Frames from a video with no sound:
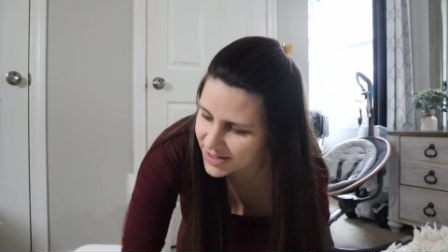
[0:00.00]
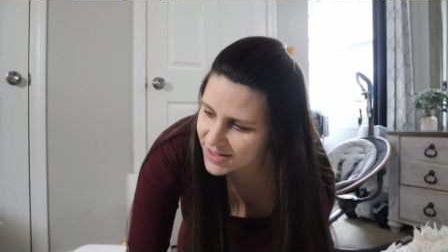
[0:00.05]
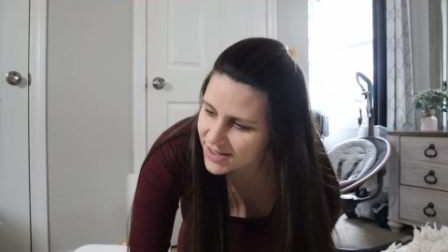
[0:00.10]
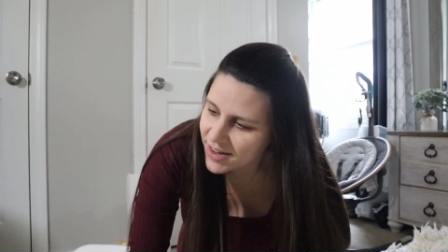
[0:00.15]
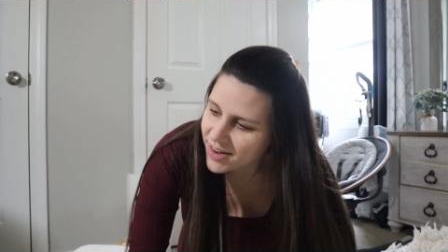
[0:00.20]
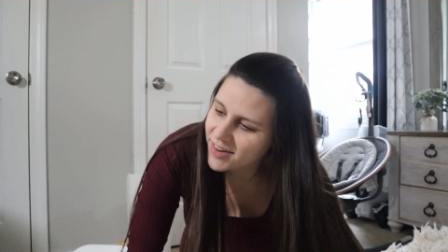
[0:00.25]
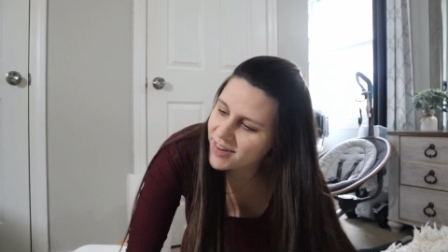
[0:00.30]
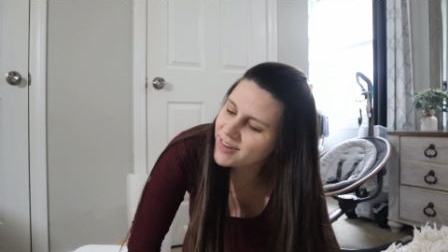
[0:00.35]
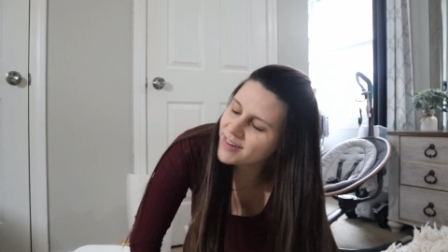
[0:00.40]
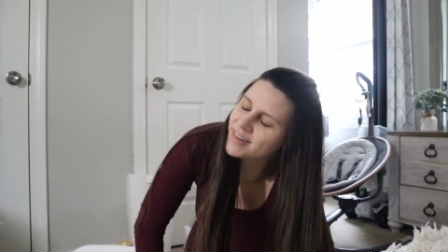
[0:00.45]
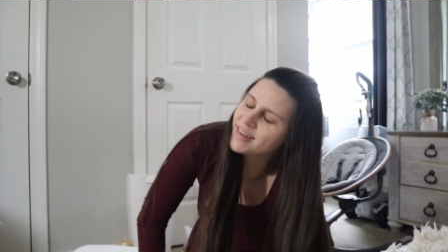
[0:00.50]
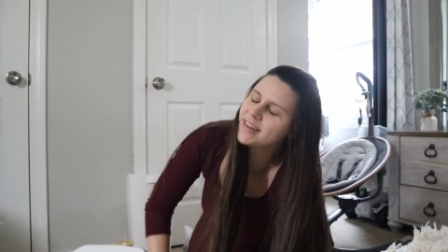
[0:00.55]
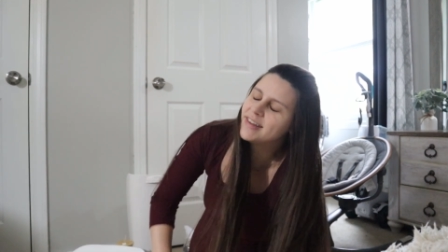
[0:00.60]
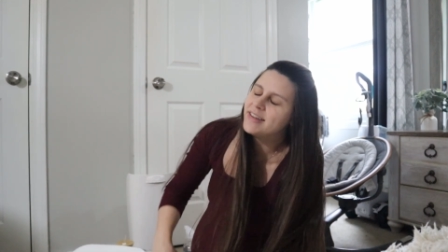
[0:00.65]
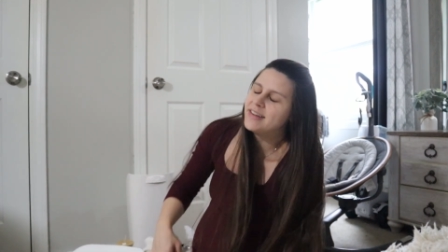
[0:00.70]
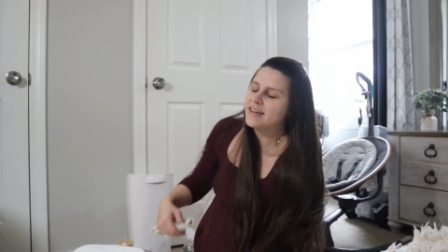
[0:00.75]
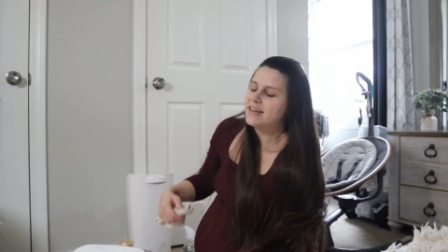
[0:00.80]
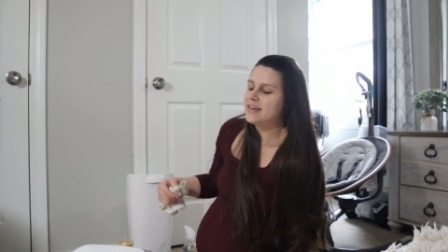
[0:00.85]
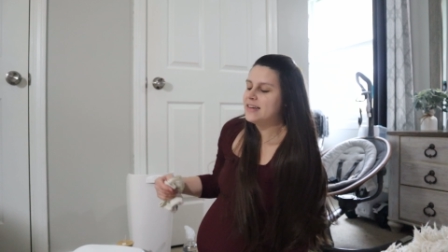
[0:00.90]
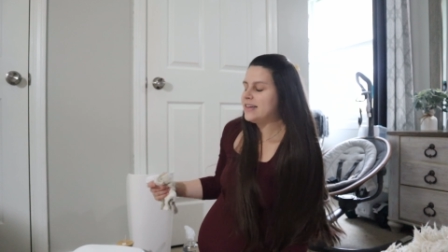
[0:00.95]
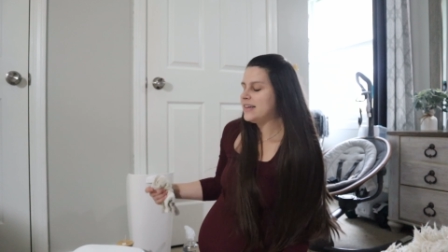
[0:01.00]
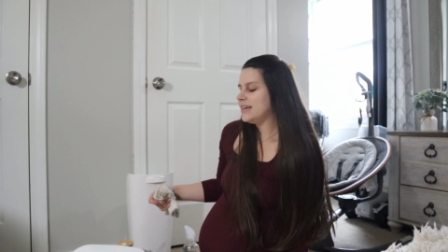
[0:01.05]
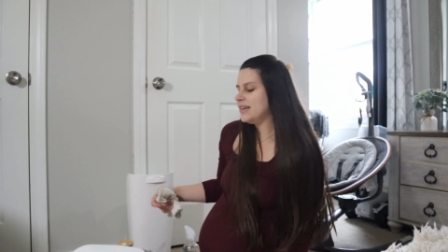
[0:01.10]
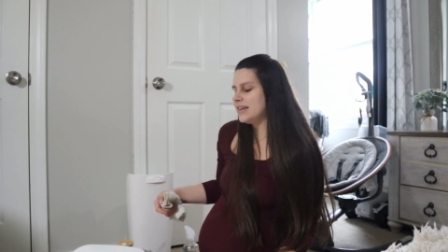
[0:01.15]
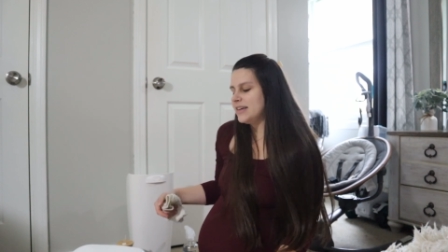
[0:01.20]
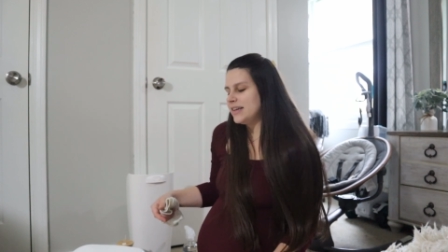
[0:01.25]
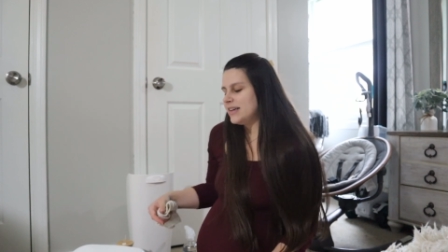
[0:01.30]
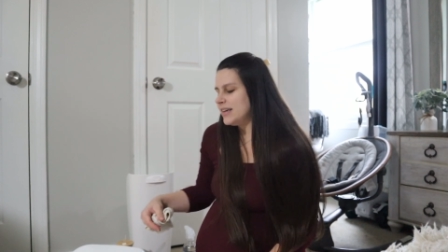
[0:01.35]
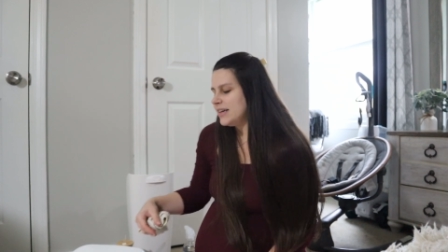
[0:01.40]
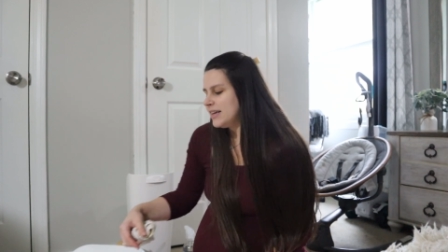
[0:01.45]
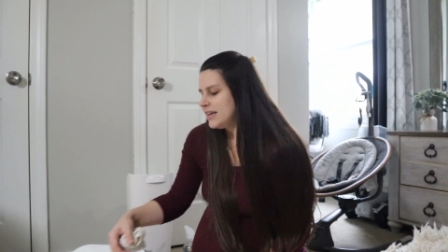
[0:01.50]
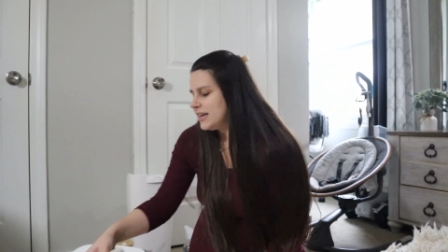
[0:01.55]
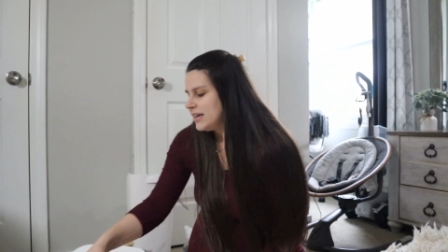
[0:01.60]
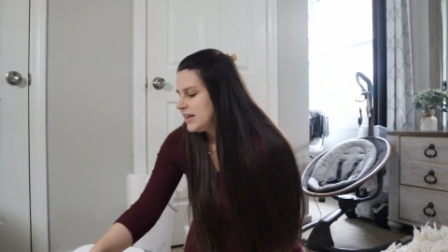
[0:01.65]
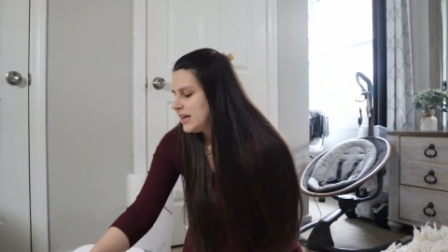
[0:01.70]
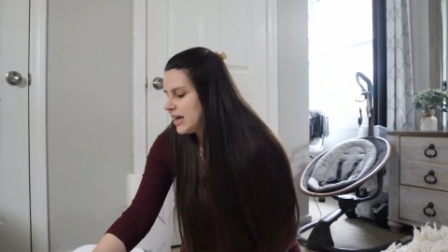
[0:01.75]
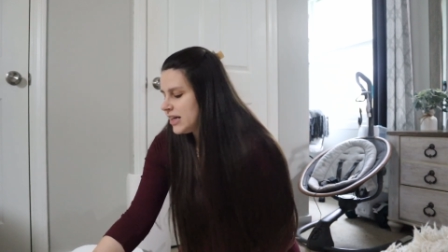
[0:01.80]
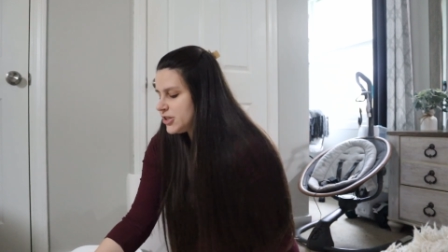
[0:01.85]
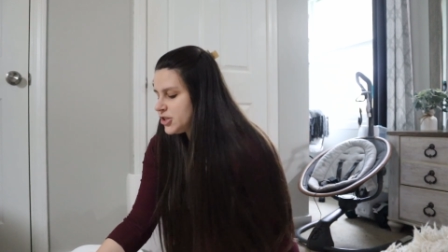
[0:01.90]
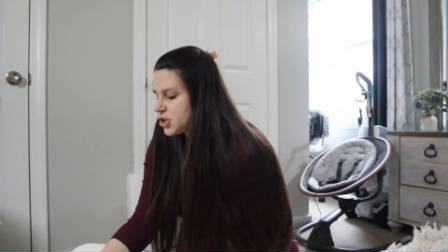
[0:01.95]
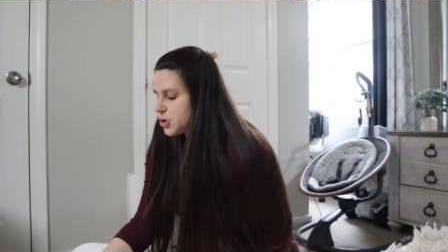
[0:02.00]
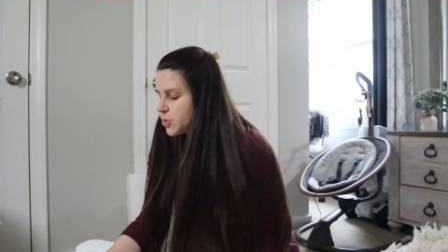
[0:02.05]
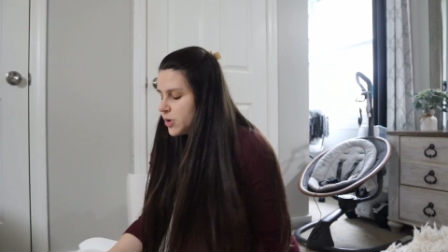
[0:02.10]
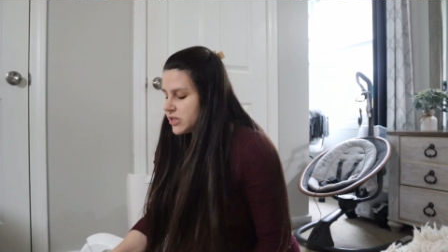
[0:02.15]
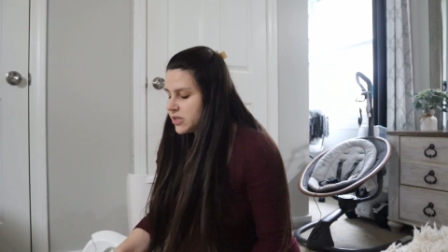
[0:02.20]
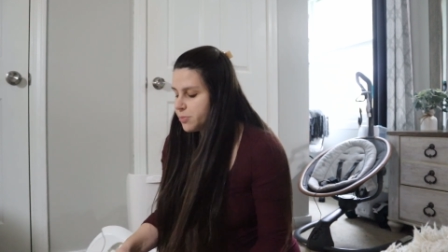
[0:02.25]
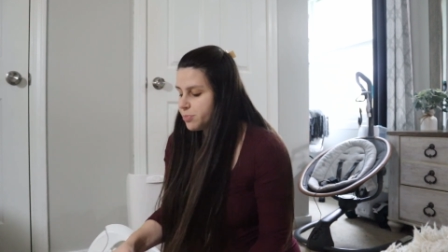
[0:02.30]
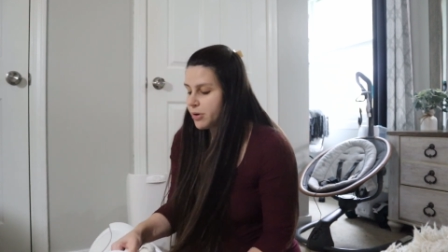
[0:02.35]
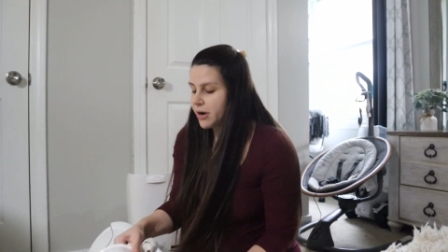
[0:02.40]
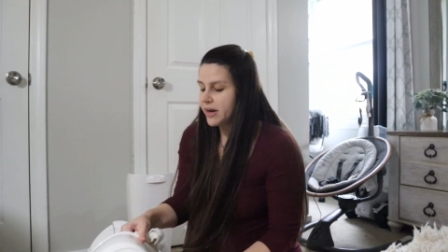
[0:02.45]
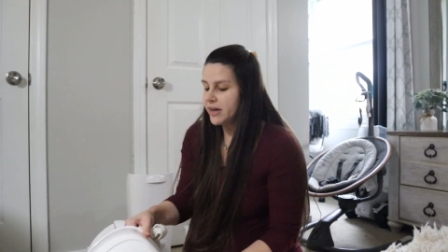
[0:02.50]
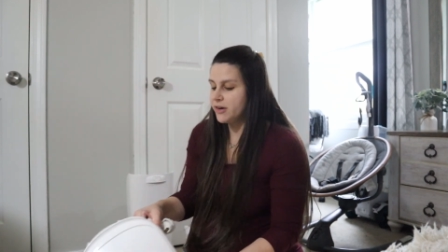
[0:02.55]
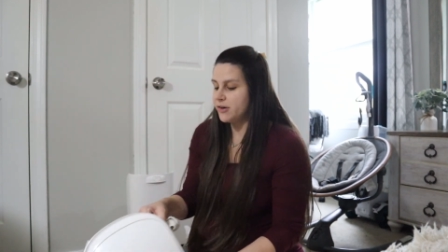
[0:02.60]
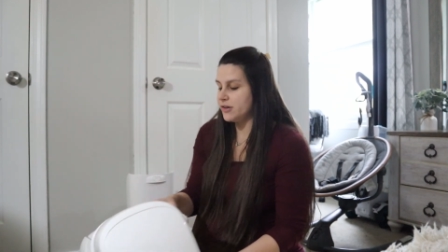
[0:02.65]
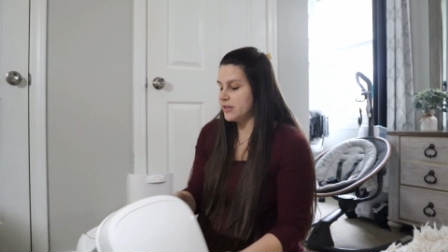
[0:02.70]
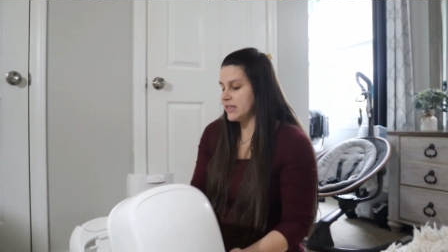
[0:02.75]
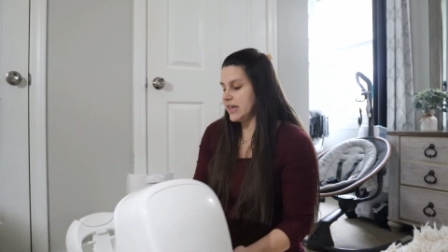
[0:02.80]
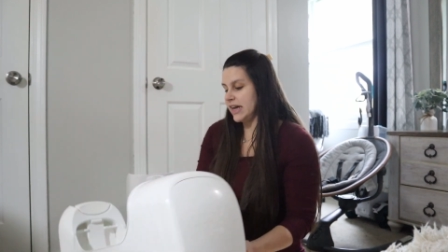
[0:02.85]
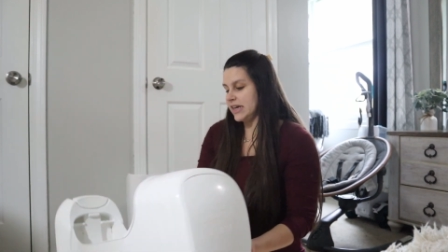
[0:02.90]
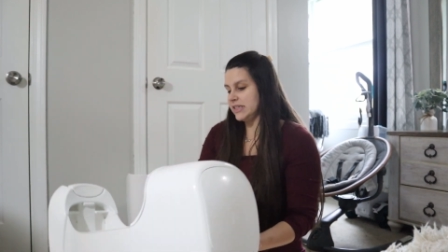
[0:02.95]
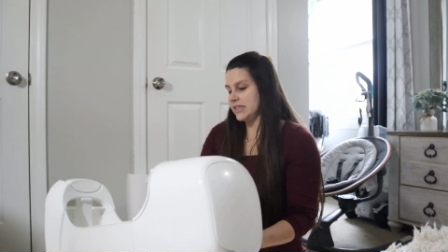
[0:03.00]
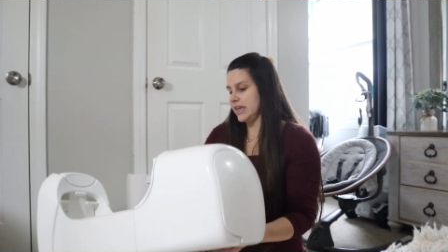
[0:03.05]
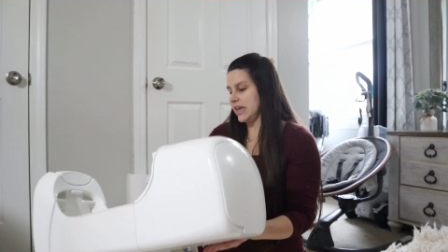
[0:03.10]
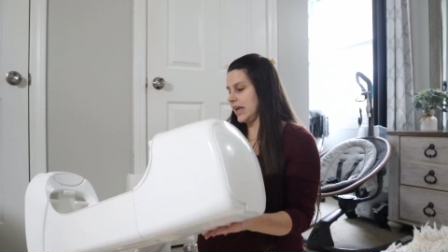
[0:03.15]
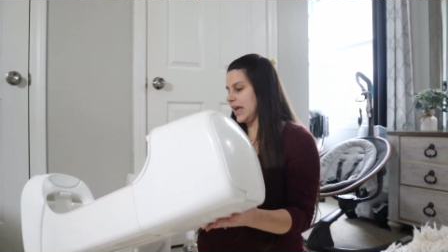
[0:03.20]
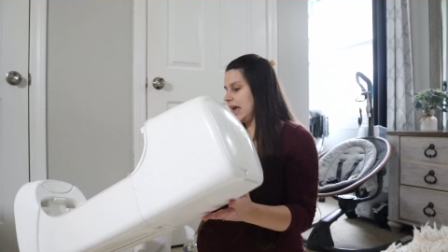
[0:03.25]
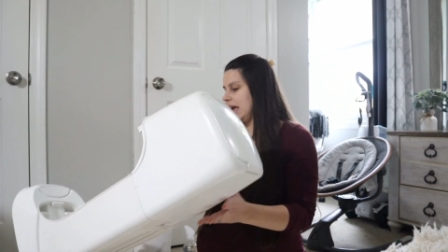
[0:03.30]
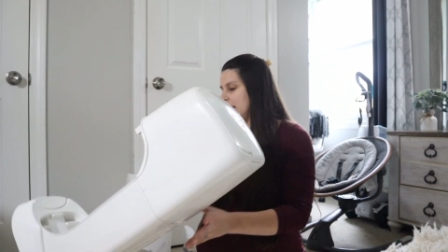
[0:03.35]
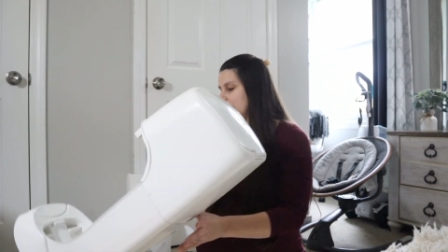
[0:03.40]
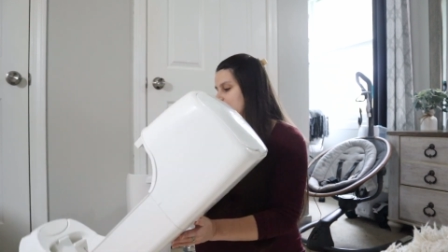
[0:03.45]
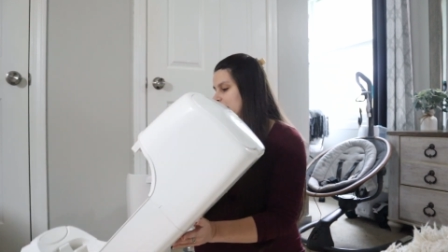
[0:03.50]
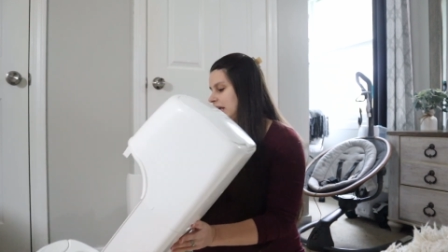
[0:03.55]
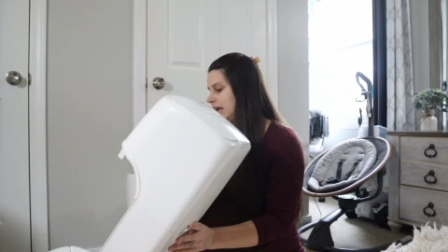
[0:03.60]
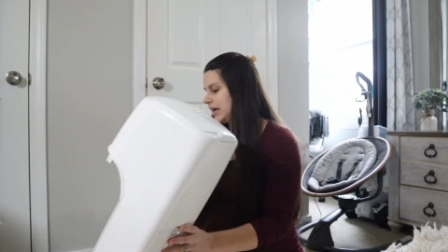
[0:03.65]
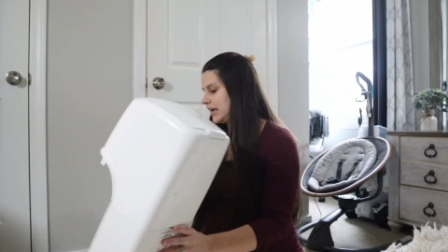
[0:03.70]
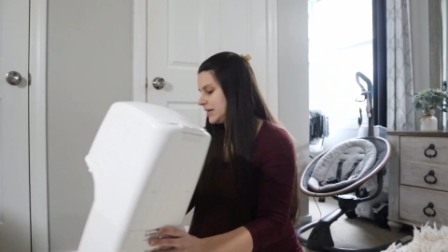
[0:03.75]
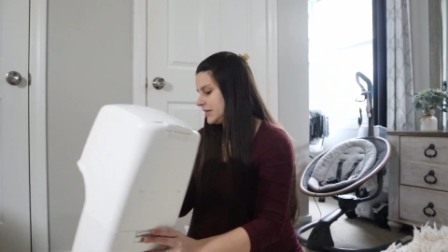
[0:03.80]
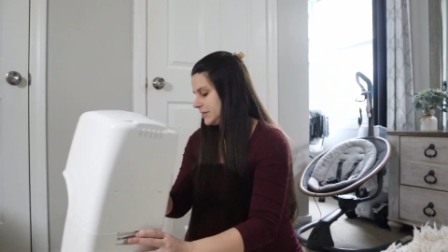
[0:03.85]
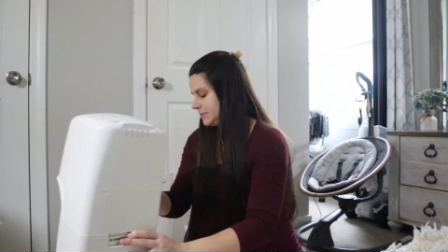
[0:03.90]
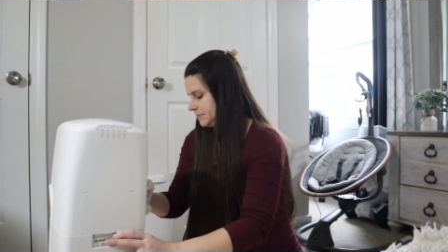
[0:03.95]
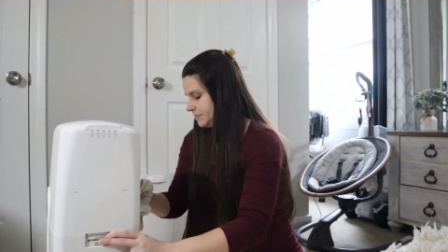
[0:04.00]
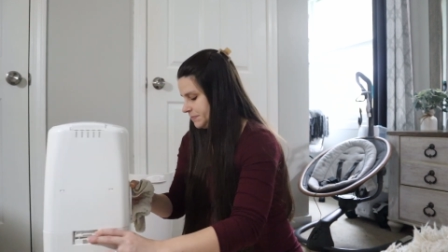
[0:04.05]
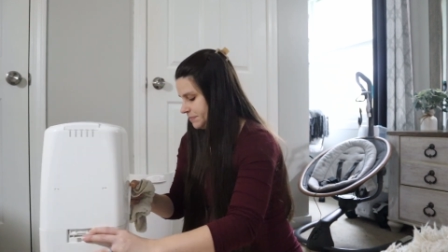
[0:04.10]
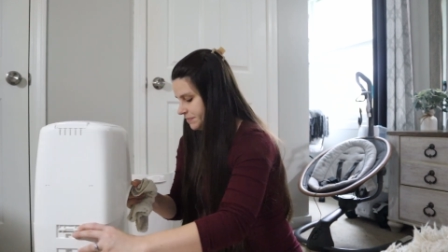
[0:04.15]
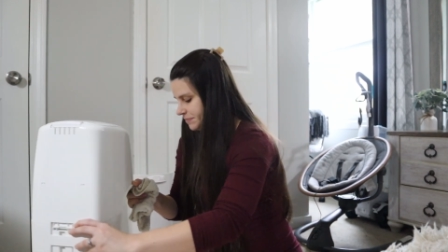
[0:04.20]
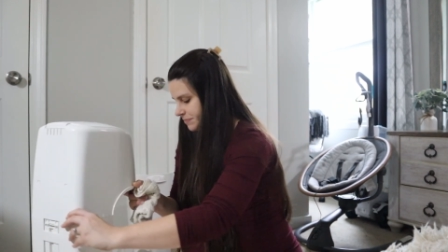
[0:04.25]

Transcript: so I just wasn't prioritizing editing